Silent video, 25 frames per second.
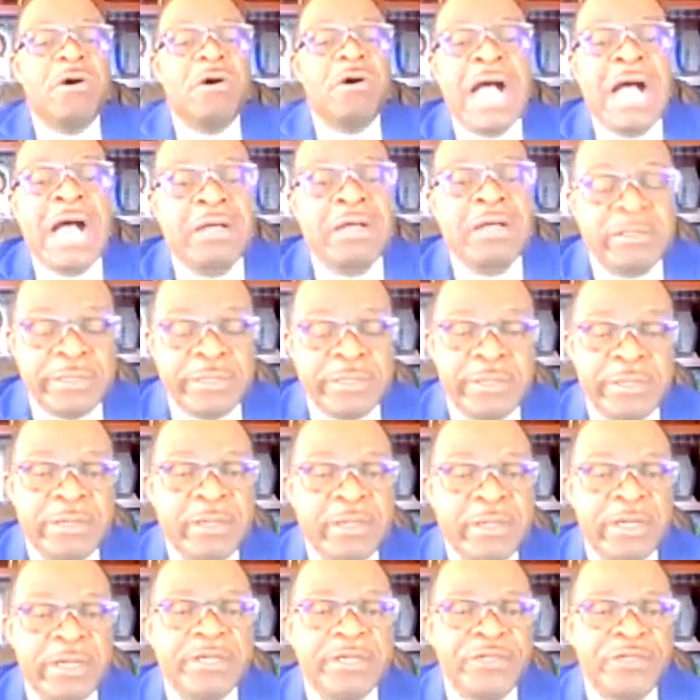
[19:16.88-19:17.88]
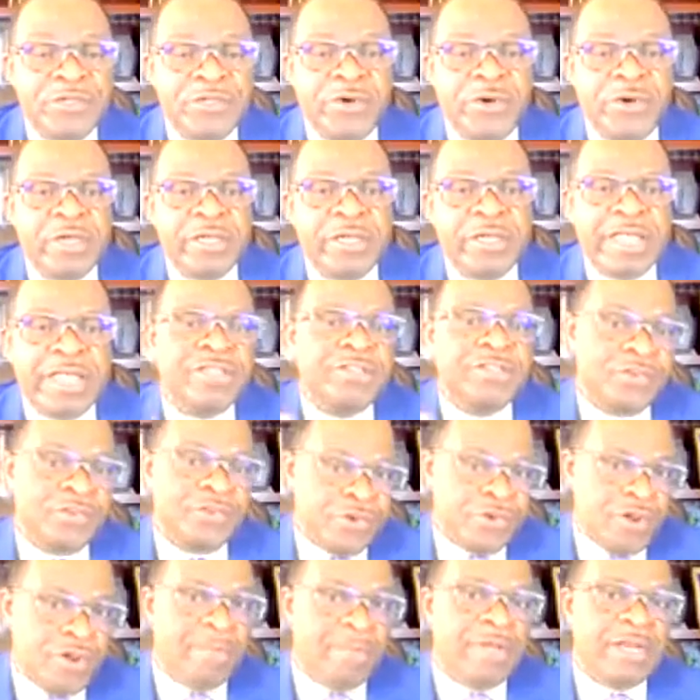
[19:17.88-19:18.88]
alcohol or drug than you
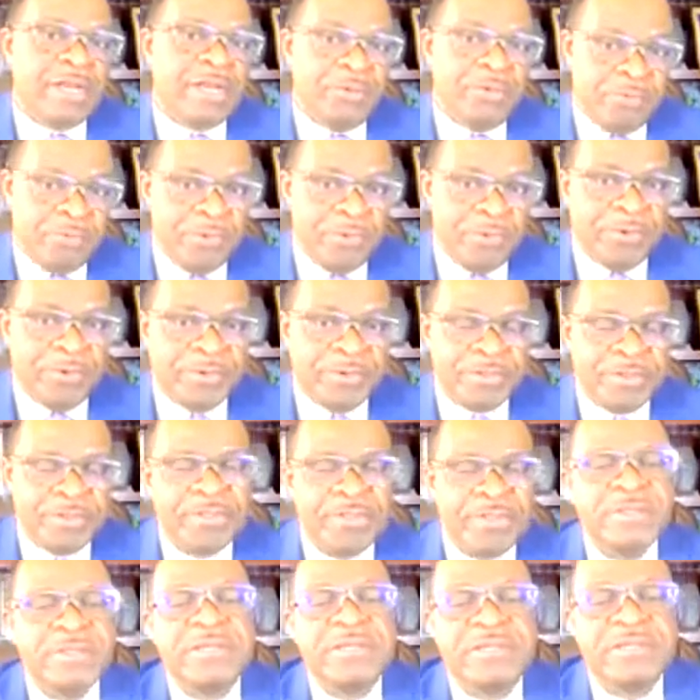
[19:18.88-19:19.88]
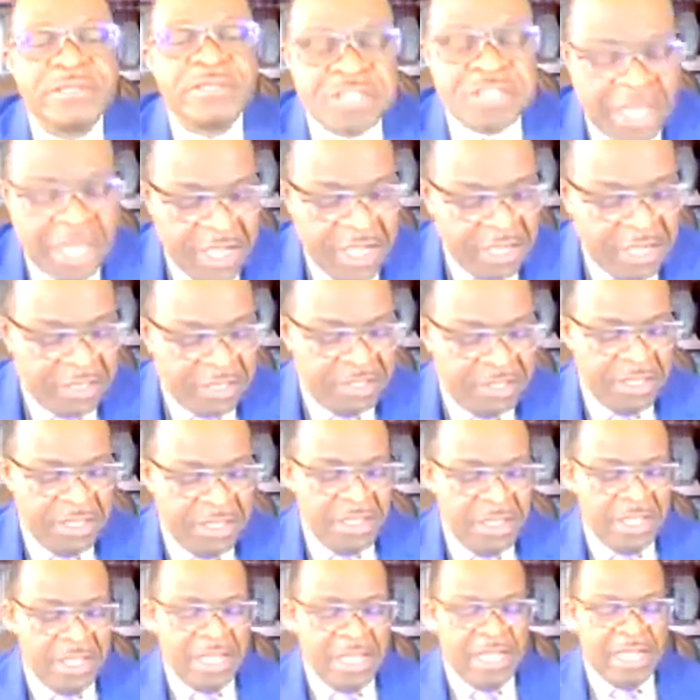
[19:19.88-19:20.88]
normally would? Check.
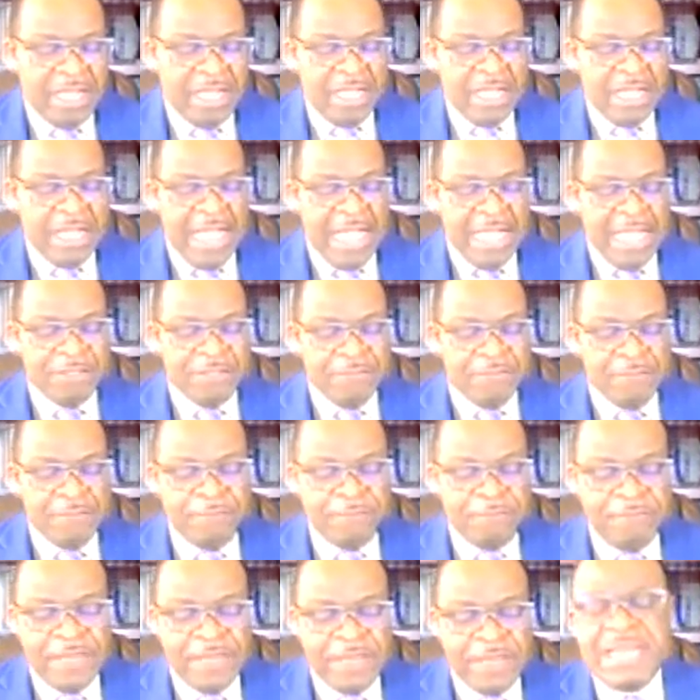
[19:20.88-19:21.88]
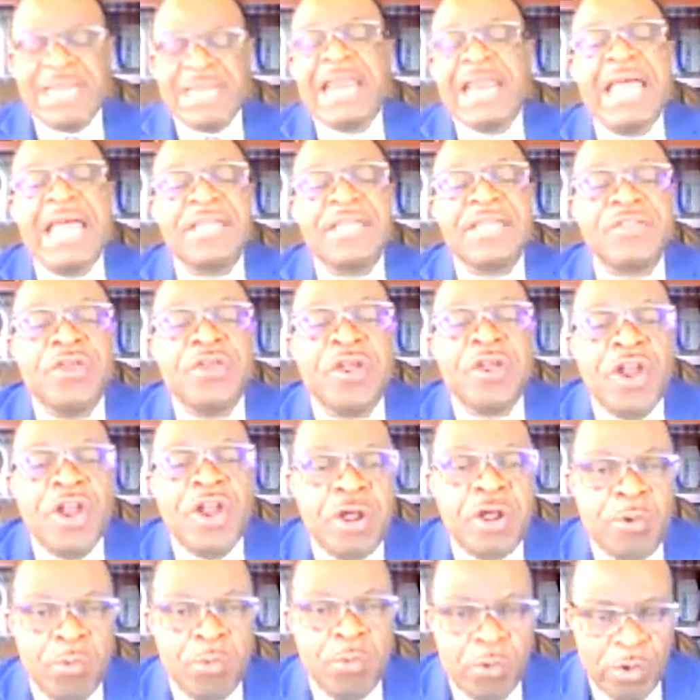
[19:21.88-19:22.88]
Are you feeling like you're
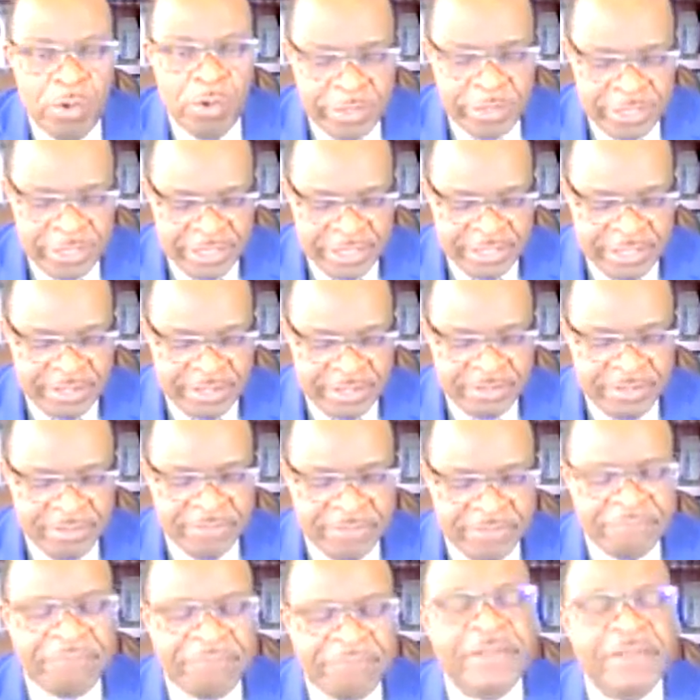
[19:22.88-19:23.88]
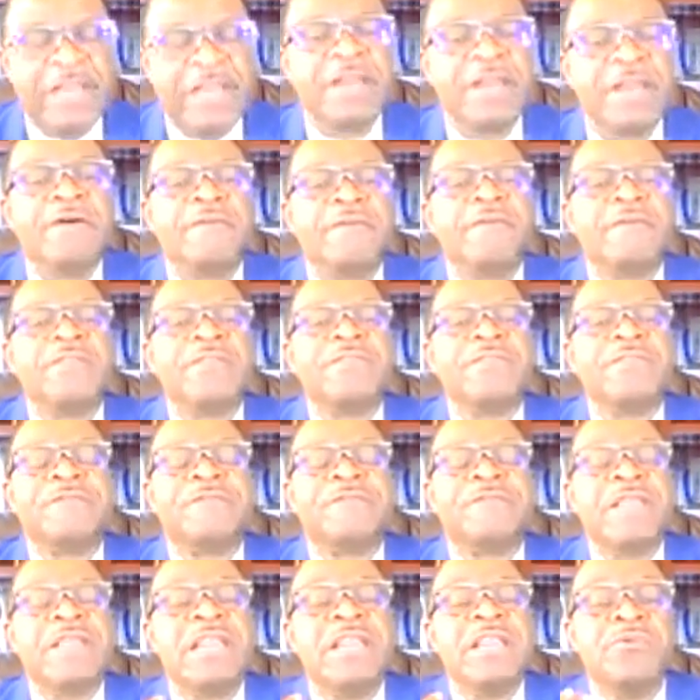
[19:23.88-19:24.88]
not worthy? Are you
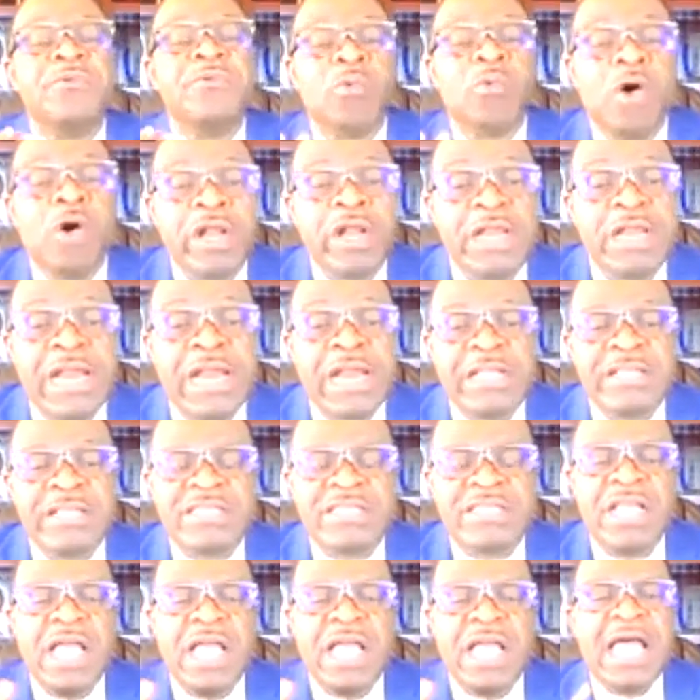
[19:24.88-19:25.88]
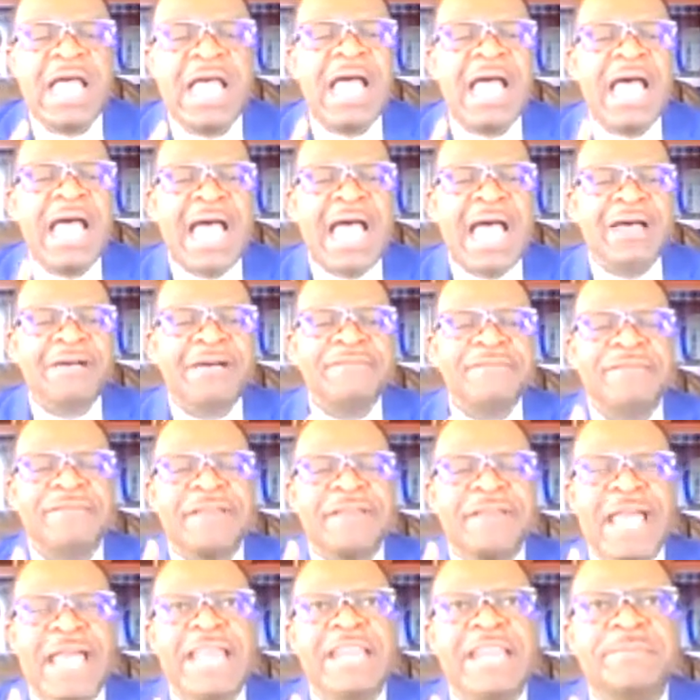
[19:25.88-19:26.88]
feeling worthless?
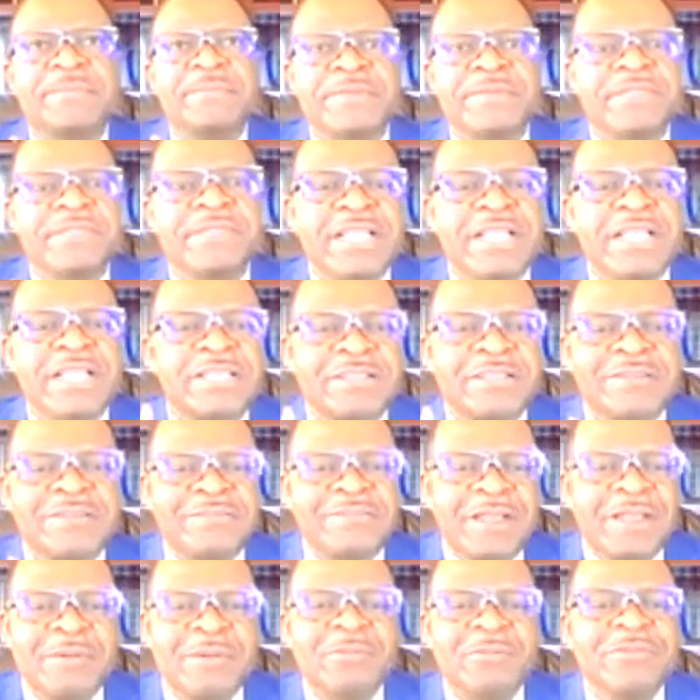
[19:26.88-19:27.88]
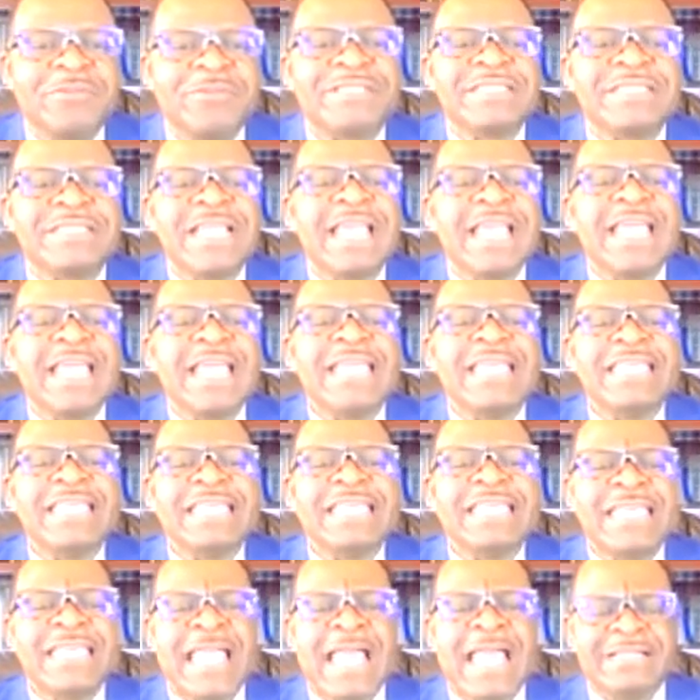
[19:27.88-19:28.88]
90% of them would say,
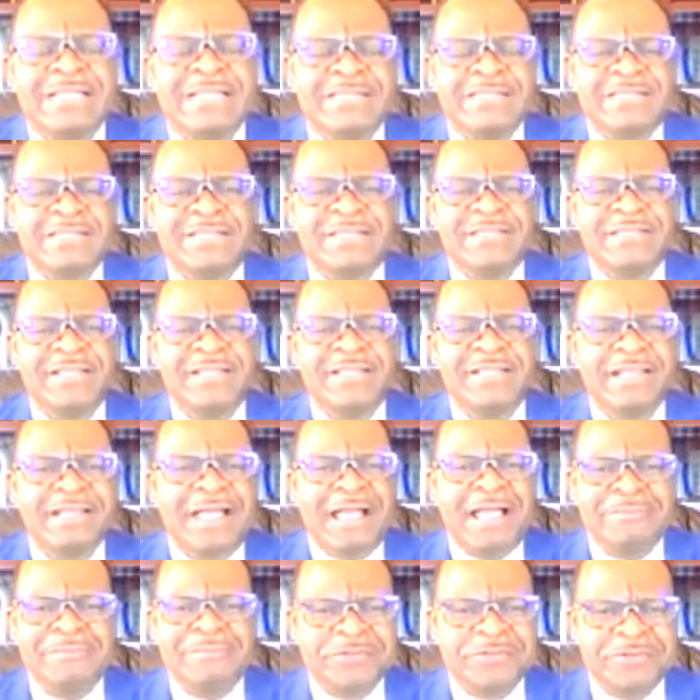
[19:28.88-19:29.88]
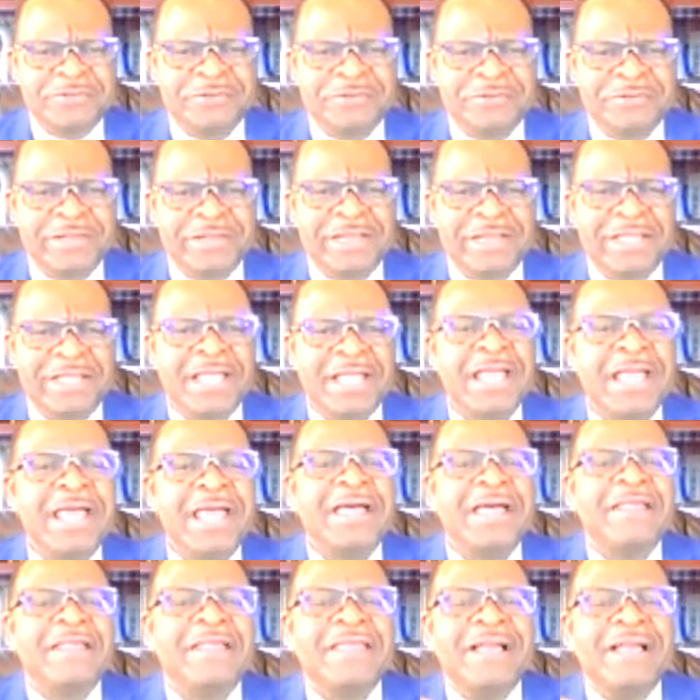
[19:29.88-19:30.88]
yes, absolutely.
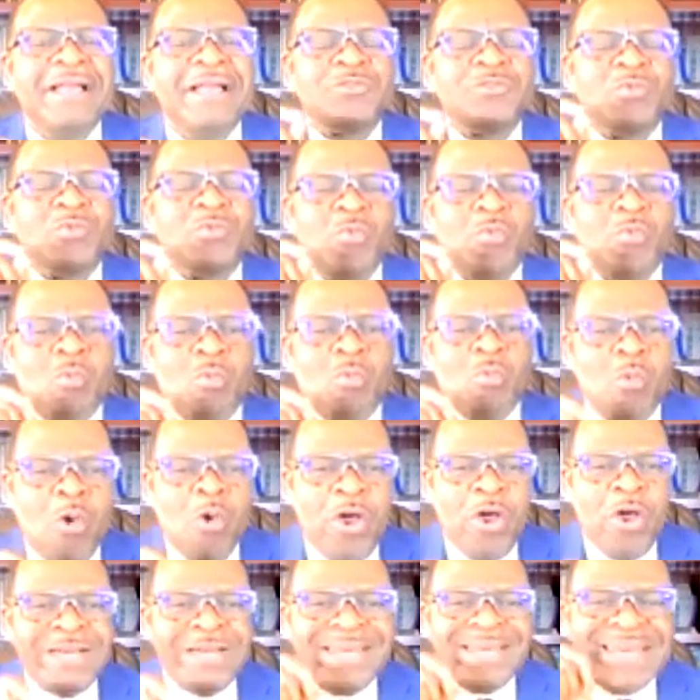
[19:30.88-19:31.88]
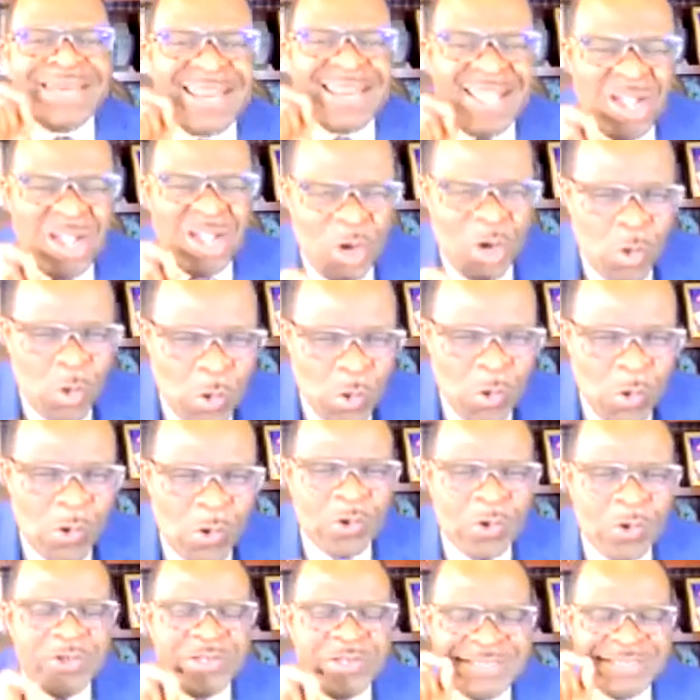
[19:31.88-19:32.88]
That's one
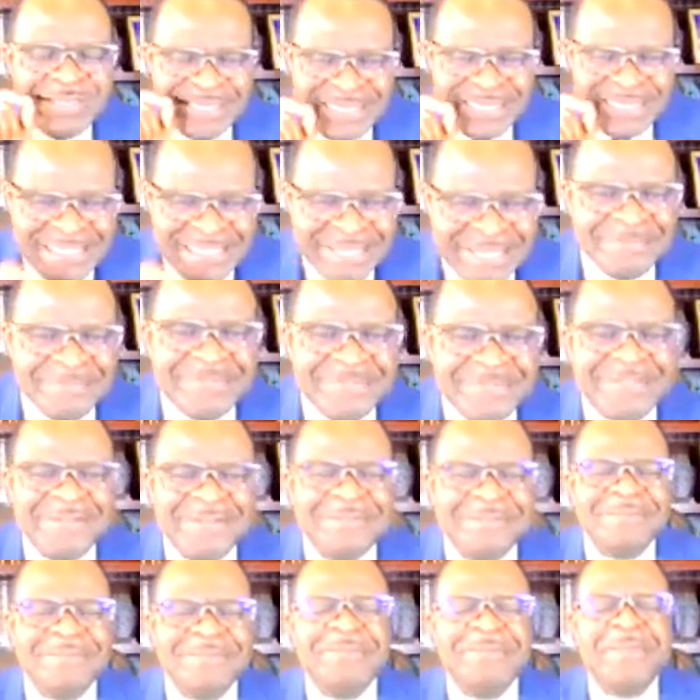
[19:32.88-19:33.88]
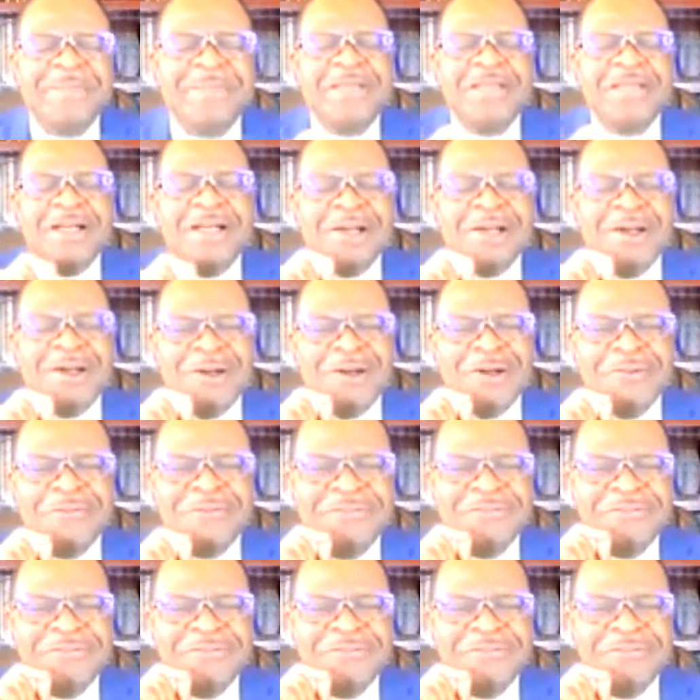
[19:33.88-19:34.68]
core symptom of